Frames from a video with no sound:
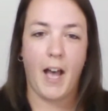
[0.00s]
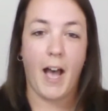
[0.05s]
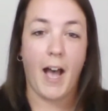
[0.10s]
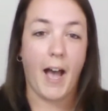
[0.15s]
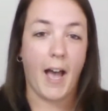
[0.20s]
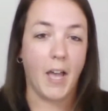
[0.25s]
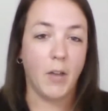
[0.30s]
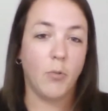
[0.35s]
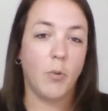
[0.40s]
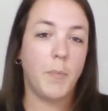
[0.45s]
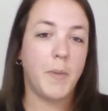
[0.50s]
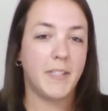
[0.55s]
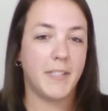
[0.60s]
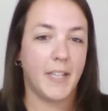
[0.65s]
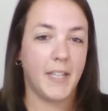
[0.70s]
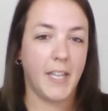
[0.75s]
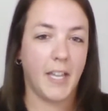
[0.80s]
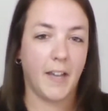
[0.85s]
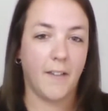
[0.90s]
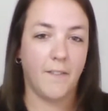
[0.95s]
I will be
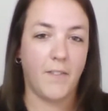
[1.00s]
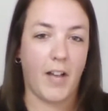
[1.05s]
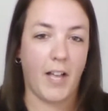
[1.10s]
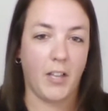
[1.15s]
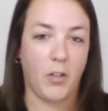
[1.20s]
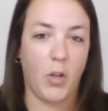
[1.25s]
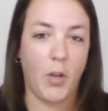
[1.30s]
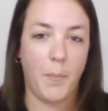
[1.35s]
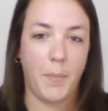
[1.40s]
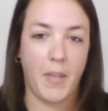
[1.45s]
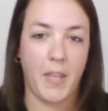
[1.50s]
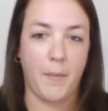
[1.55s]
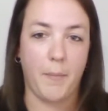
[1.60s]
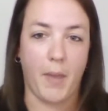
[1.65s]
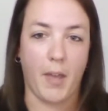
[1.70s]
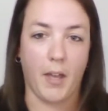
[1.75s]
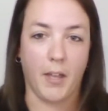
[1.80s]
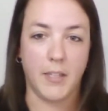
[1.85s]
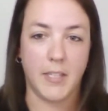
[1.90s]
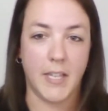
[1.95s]
sending a follow-up
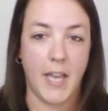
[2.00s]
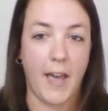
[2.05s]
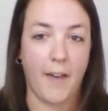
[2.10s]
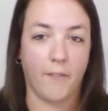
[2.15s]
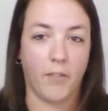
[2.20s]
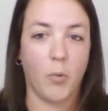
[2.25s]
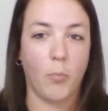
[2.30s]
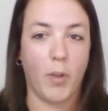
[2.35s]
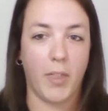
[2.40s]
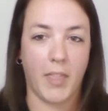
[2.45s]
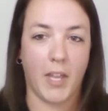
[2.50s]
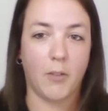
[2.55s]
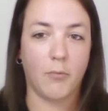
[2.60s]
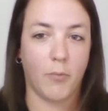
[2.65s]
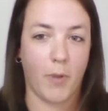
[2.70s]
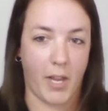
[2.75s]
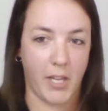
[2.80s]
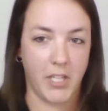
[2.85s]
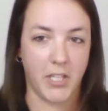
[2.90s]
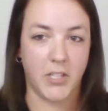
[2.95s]
email to everyone
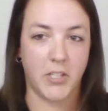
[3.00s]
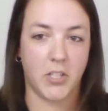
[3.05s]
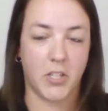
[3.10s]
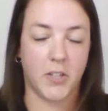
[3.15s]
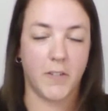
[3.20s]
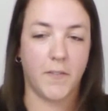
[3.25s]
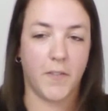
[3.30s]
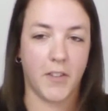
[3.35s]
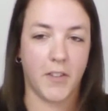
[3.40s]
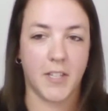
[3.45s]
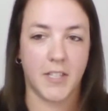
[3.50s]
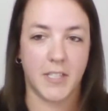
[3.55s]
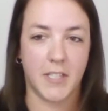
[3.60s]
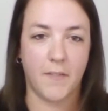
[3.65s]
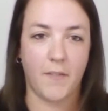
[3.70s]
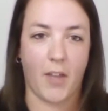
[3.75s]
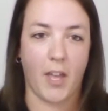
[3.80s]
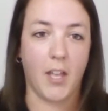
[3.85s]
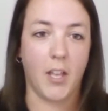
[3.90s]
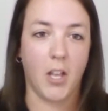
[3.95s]
that registered for this
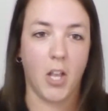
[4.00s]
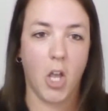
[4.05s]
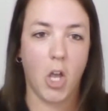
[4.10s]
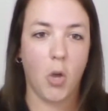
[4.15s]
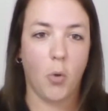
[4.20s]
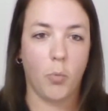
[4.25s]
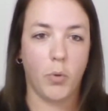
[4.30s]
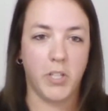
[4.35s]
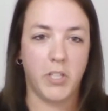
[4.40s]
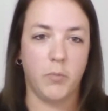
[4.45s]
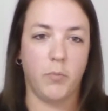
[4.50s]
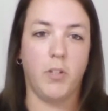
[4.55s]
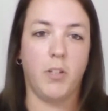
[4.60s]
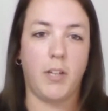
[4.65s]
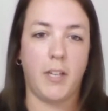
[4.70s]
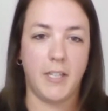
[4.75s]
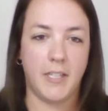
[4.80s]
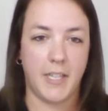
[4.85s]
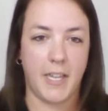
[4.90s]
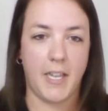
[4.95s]
event, which
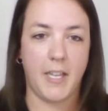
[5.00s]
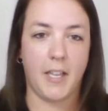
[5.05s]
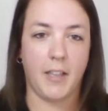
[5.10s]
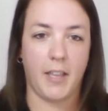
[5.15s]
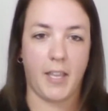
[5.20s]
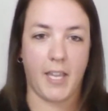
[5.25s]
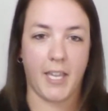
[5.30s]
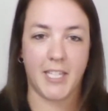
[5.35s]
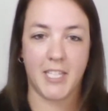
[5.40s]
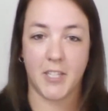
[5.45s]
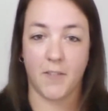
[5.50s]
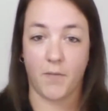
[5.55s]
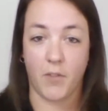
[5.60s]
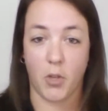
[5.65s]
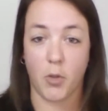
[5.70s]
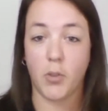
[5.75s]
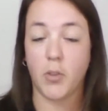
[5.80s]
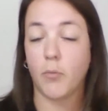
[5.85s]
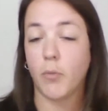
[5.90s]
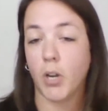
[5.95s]
will contain a link to
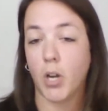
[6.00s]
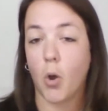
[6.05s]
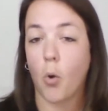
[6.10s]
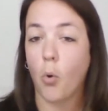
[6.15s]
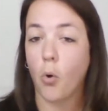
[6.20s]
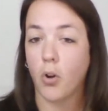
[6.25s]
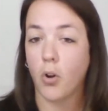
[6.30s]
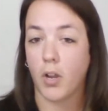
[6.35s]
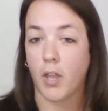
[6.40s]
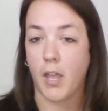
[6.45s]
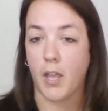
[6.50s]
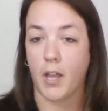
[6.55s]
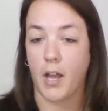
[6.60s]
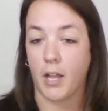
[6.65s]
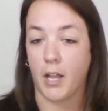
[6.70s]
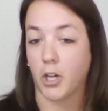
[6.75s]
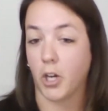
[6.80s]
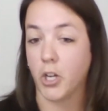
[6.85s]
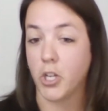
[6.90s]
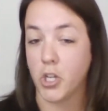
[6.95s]
view the recording
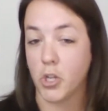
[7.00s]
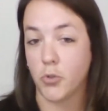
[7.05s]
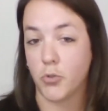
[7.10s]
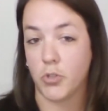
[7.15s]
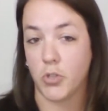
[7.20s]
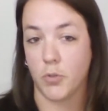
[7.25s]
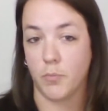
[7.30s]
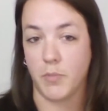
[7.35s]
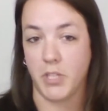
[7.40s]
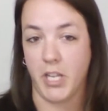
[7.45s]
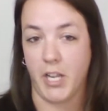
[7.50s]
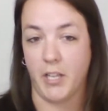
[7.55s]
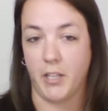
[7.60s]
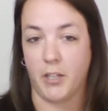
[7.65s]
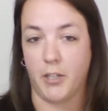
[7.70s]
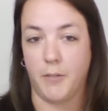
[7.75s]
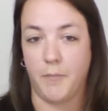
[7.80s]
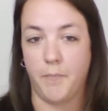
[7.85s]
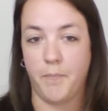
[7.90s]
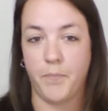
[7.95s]
on our YouTube
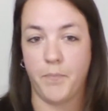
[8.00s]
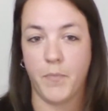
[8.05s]
channel.